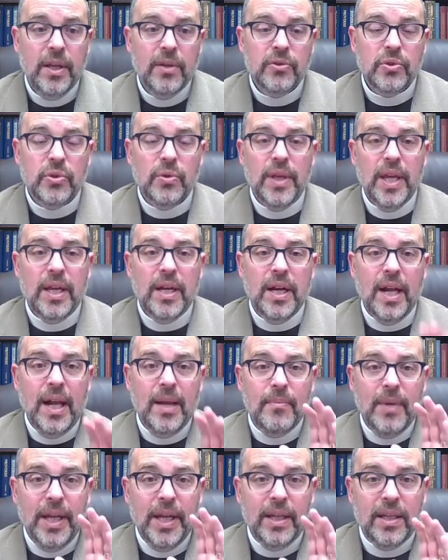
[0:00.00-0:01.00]
so that
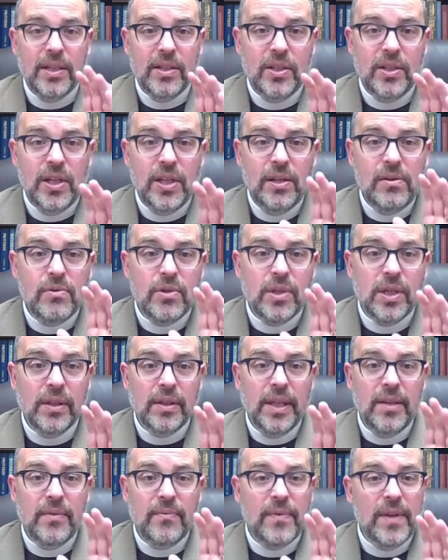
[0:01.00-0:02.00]
I might continue to
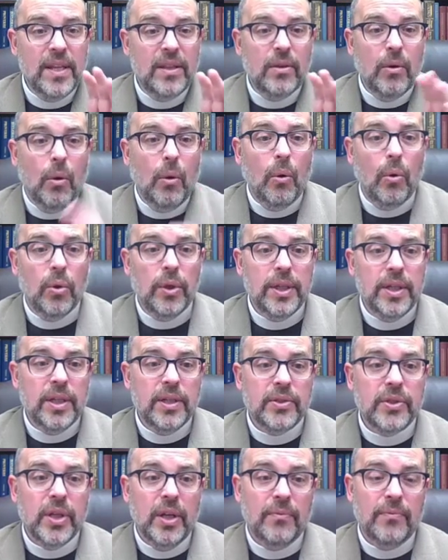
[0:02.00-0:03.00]
live in the
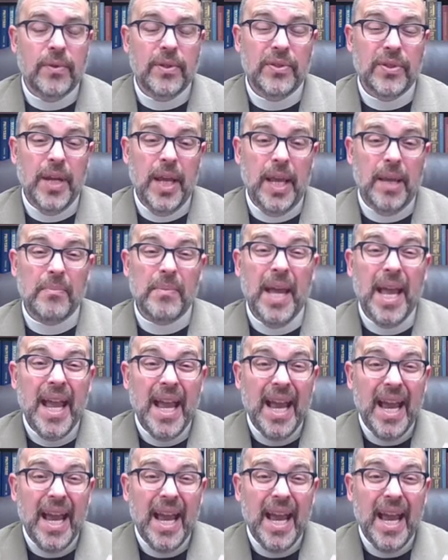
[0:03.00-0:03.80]
holiness of his name.